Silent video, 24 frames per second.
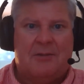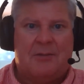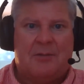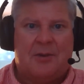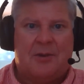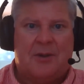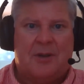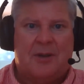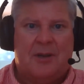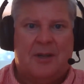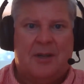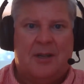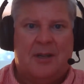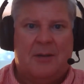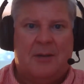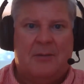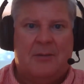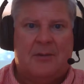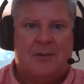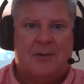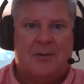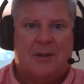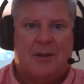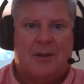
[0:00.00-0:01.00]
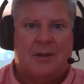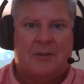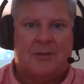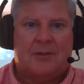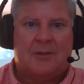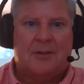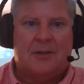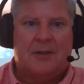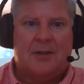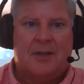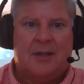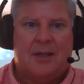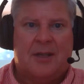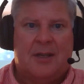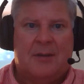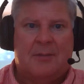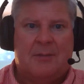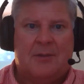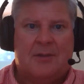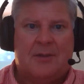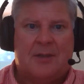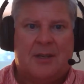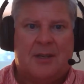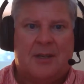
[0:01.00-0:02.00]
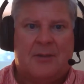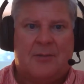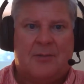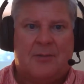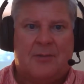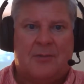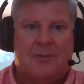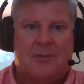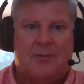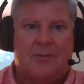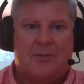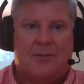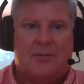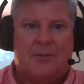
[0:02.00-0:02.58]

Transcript: married names, alternate names, and